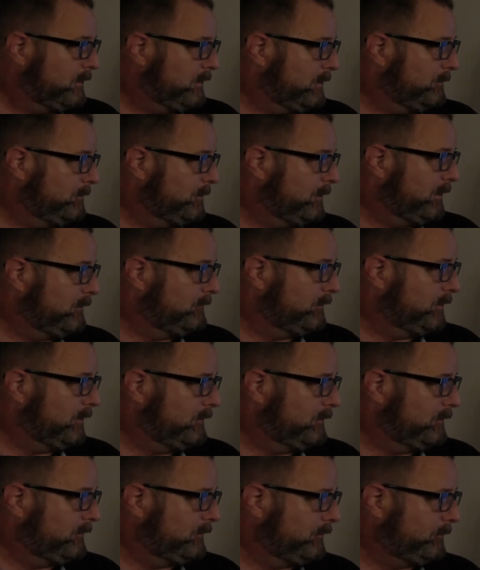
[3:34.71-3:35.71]
I'm going to have
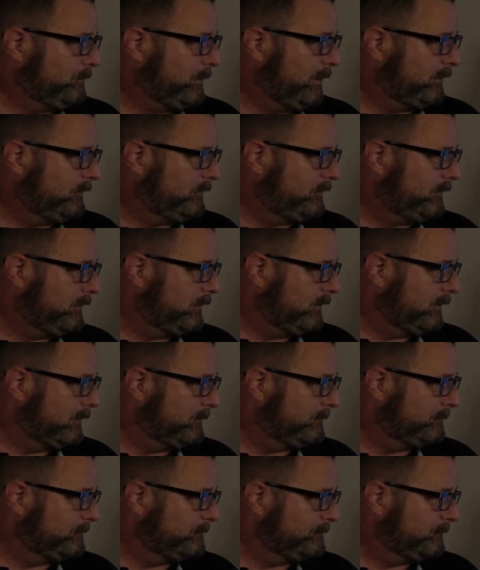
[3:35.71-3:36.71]
another space
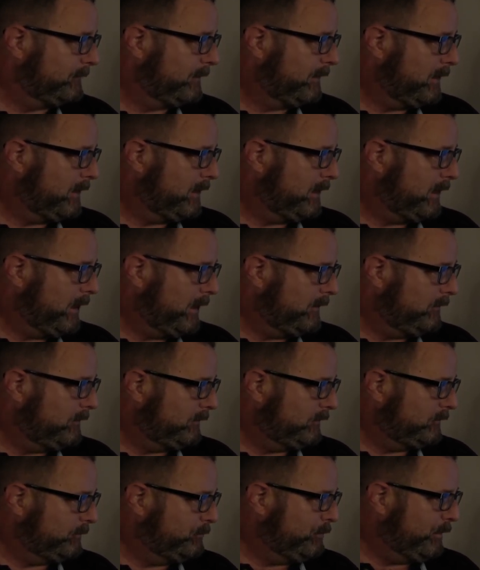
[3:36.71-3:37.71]
here, and
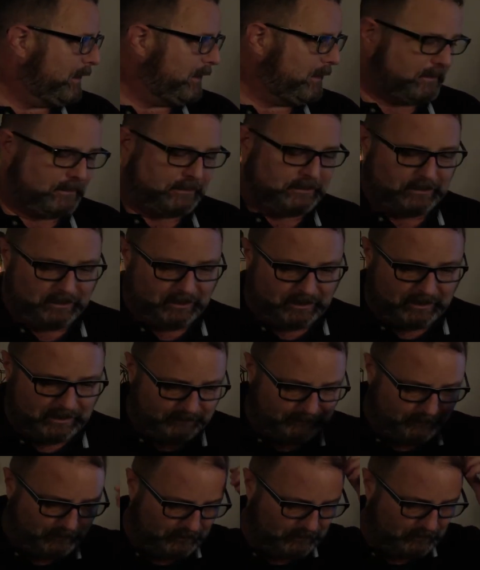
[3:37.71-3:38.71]
this button I
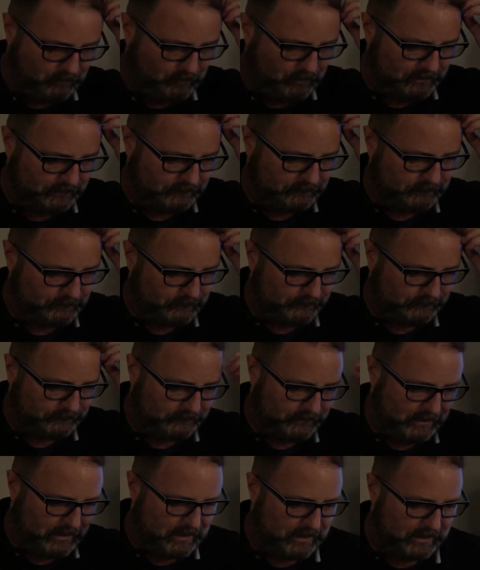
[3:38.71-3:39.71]
am going to want to
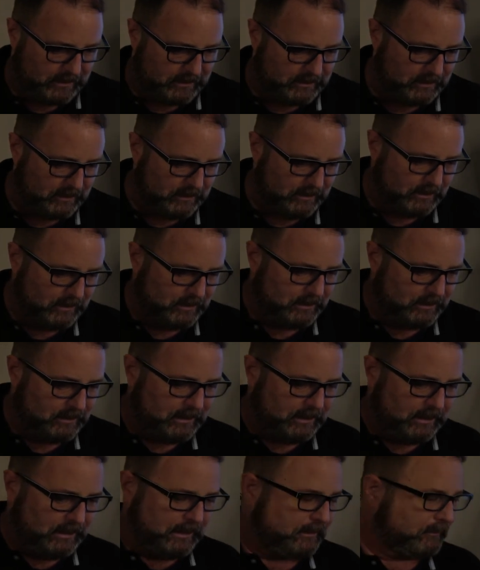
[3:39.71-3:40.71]
assign
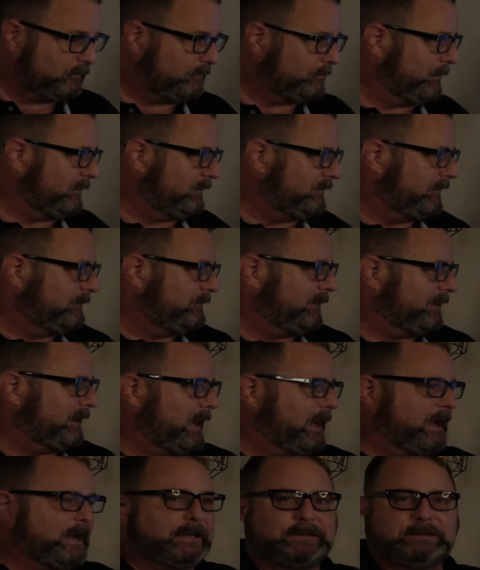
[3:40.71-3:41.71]
a specific
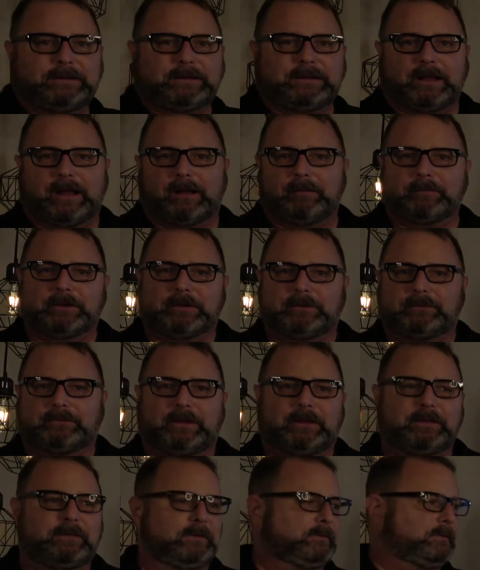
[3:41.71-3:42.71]
ID. I'm going to
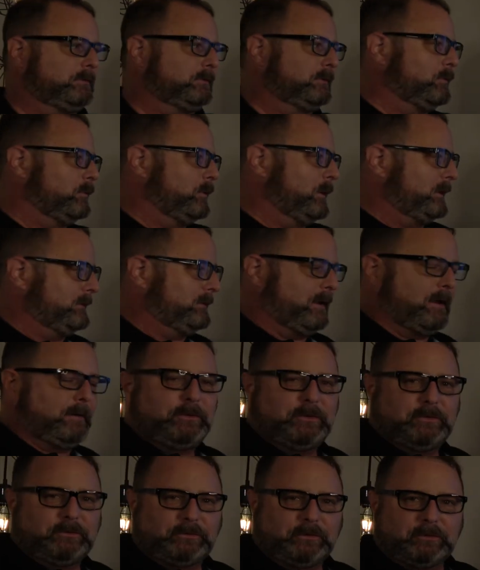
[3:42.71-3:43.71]
say this is a one-time
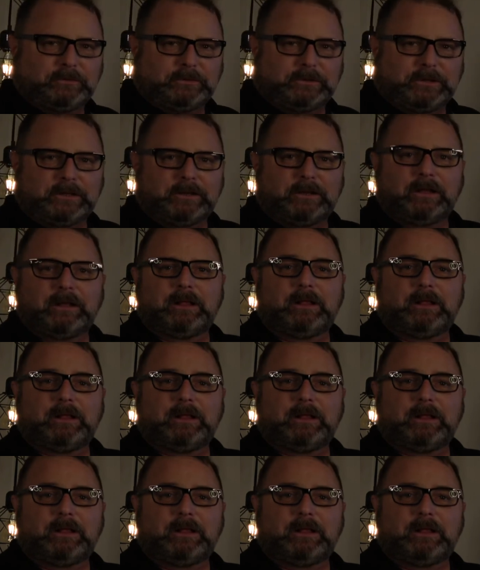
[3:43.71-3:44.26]
use only.